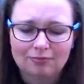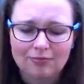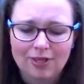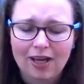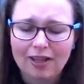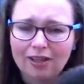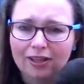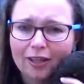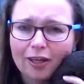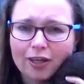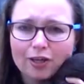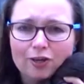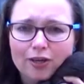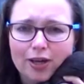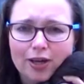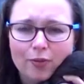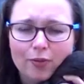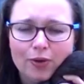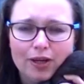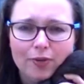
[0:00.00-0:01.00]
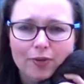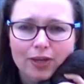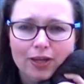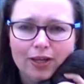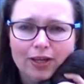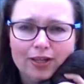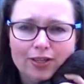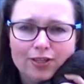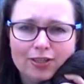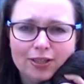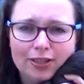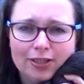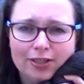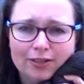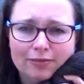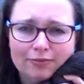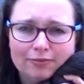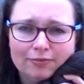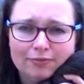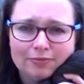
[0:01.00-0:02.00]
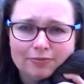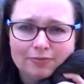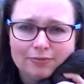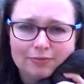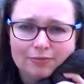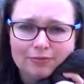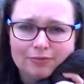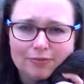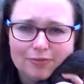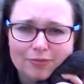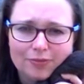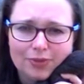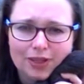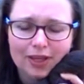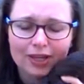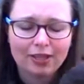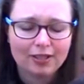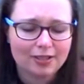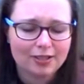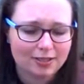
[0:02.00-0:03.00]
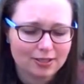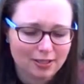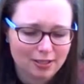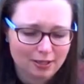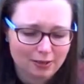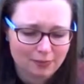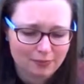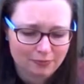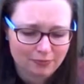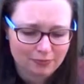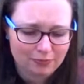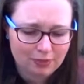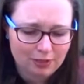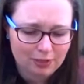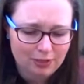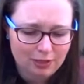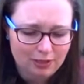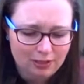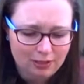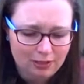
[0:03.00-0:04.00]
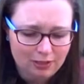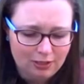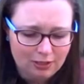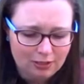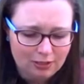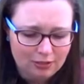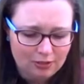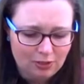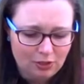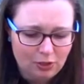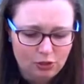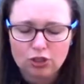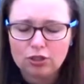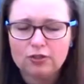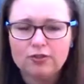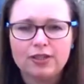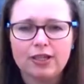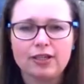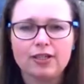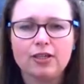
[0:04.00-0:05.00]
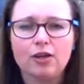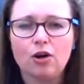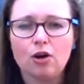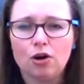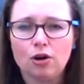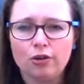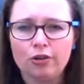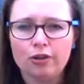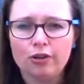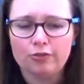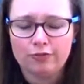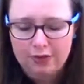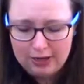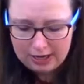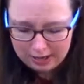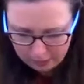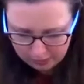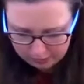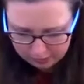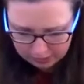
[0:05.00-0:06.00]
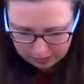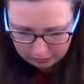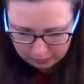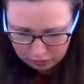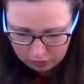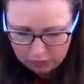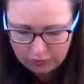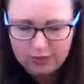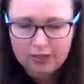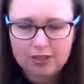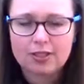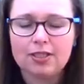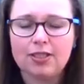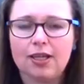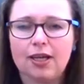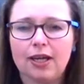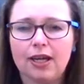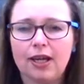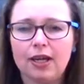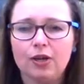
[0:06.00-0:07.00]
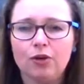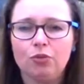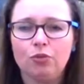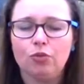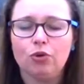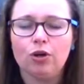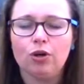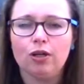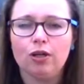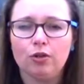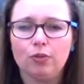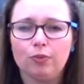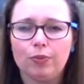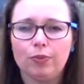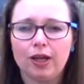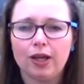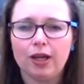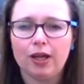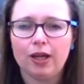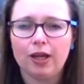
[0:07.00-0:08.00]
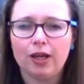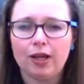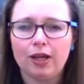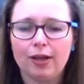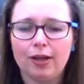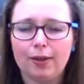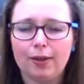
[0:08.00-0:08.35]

I think I could get away with it, actually. It's I should have said all the fibres that I'm showing you today will be